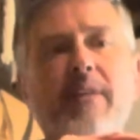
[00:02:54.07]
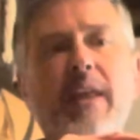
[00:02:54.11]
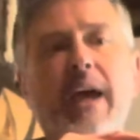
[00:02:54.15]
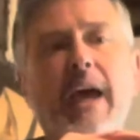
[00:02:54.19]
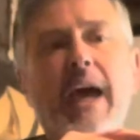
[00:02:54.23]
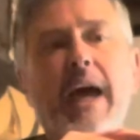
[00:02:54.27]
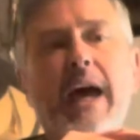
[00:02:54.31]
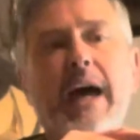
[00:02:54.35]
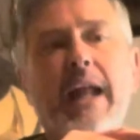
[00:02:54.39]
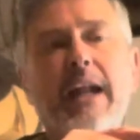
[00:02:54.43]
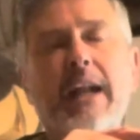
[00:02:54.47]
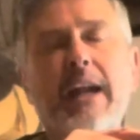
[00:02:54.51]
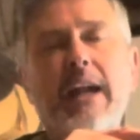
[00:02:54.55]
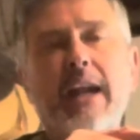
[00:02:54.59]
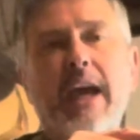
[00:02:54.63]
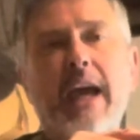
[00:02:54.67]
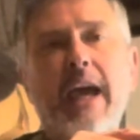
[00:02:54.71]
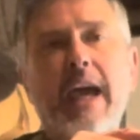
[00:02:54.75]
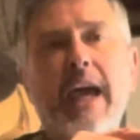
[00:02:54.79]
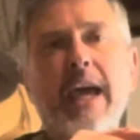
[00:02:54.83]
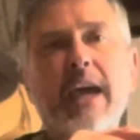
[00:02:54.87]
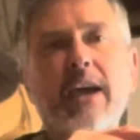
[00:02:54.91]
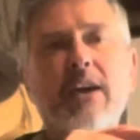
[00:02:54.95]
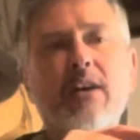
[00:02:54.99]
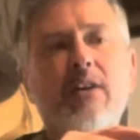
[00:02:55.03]
at an
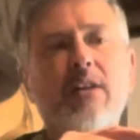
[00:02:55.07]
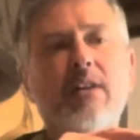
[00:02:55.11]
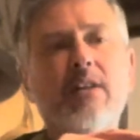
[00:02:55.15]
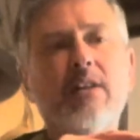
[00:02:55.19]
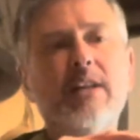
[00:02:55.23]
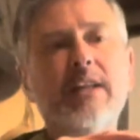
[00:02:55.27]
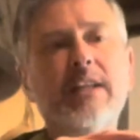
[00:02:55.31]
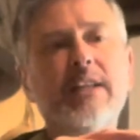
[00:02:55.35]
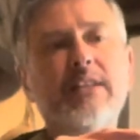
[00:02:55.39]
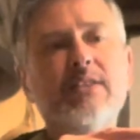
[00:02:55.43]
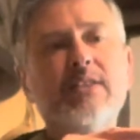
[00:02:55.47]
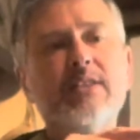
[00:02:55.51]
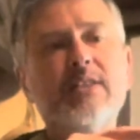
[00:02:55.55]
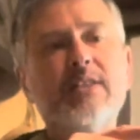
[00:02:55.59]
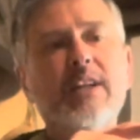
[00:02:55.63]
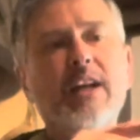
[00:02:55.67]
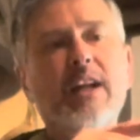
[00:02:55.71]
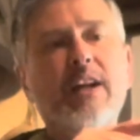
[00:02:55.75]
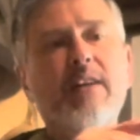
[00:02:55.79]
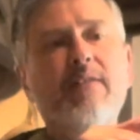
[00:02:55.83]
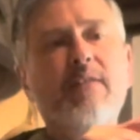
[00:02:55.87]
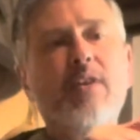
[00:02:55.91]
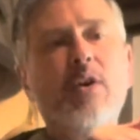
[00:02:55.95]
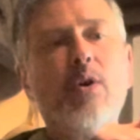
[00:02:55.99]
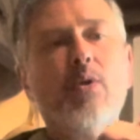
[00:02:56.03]
angle instead
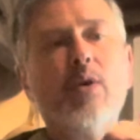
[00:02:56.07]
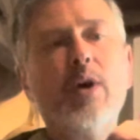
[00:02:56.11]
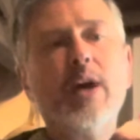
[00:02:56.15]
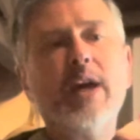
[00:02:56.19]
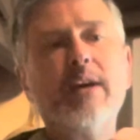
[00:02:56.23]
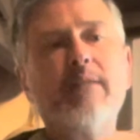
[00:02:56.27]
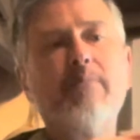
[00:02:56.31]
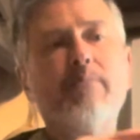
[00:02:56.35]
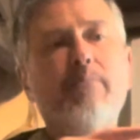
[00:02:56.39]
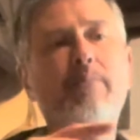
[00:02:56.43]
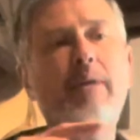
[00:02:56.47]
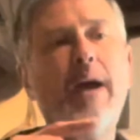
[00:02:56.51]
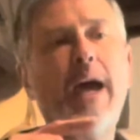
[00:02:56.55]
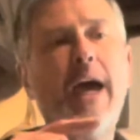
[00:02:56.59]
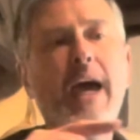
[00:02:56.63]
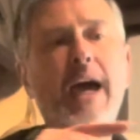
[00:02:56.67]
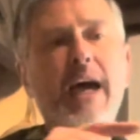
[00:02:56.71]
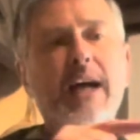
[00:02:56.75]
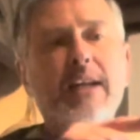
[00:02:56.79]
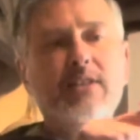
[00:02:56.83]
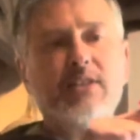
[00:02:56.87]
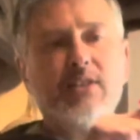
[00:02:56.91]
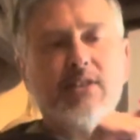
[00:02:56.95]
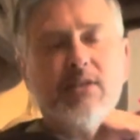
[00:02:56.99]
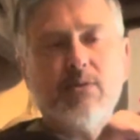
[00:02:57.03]
of going
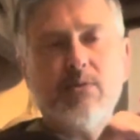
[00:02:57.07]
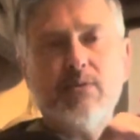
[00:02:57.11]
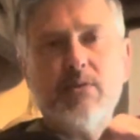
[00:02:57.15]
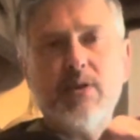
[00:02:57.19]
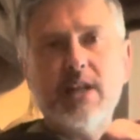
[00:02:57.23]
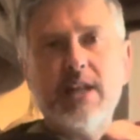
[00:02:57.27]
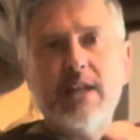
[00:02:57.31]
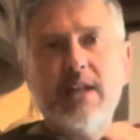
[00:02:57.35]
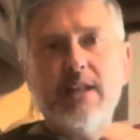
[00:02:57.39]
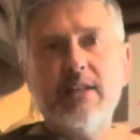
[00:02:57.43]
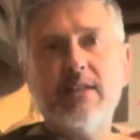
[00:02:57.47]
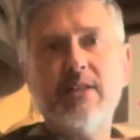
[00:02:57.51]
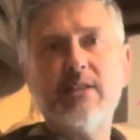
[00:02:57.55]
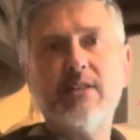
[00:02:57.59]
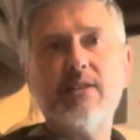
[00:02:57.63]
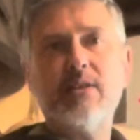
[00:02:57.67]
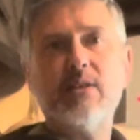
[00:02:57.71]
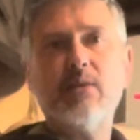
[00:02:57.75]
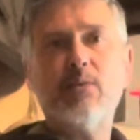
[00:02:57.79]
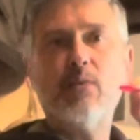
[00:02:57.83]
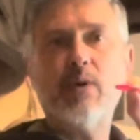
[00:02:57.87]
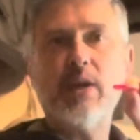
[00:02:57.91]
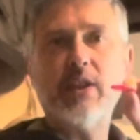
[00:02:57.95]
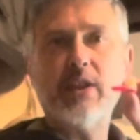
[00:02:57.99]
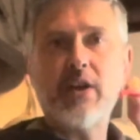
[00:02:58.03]
past the reeds
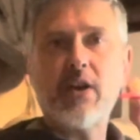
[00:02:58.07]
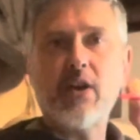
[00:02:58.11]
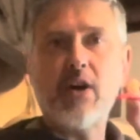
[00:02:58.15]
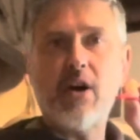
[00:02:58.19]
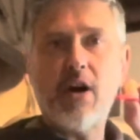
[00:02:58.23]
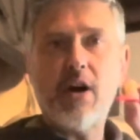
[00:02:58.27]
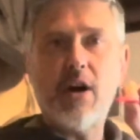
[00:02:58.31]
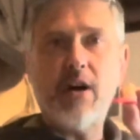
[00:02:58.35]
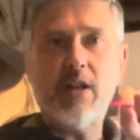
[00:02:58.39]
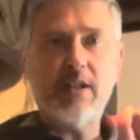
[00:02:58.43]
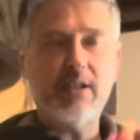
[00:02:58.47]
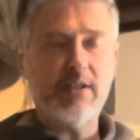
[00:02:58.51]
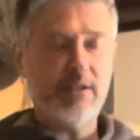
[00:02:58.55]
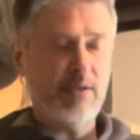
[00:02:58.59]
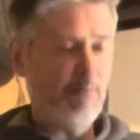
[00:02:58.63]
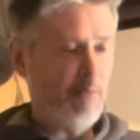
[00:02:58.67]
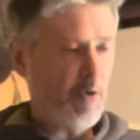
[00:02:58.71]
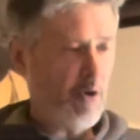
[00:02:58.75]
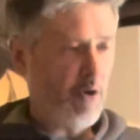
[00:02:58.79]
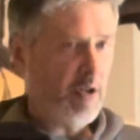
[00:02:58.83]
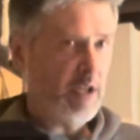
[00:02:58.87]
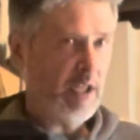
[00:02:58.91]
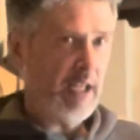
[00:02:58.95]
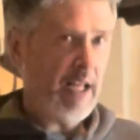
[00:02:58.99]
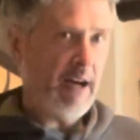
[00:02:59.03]
when the call is
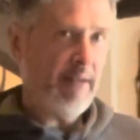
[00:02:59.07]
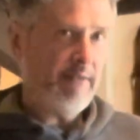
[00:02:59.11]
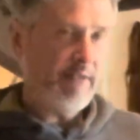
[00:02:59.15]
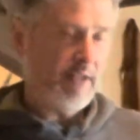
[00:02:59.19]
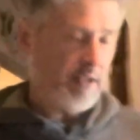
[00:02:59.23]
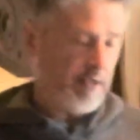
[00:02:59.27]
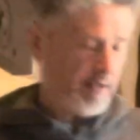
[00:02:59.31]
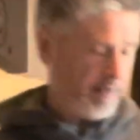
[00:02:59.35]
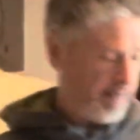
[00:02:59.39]
more level.